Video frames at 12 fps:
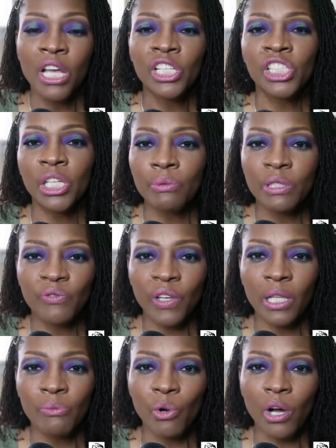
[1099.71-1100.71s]
She was
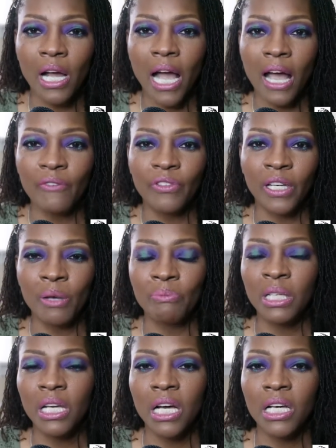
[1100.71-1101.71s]
feeling more confident,
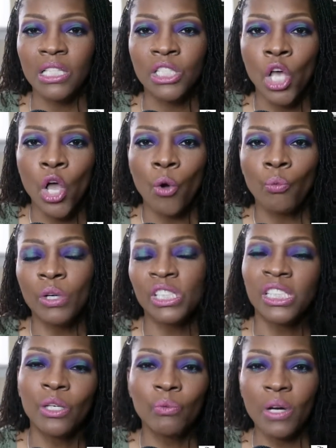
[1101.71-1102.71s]
because when
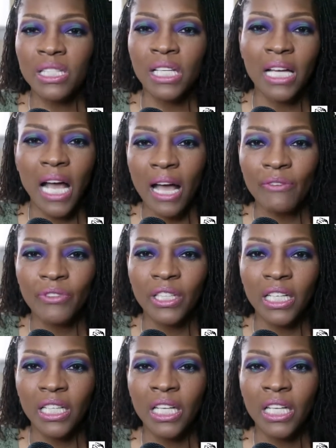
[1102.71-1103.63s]
she wasn't confident,